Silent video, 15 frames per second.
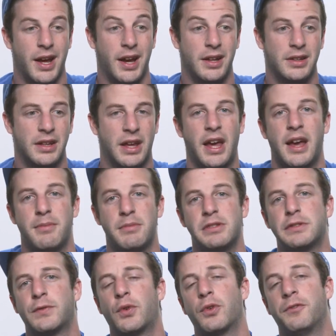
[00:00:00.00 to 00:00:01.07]
and the game
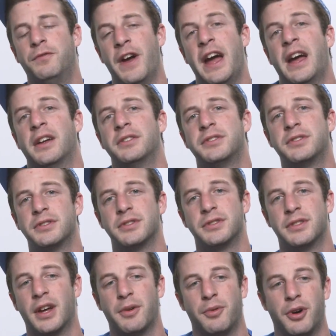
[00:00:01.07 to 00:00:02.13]
is for fans
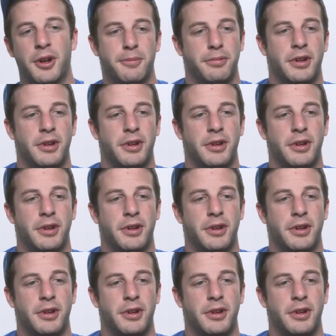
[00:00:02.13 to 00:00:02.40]
that want to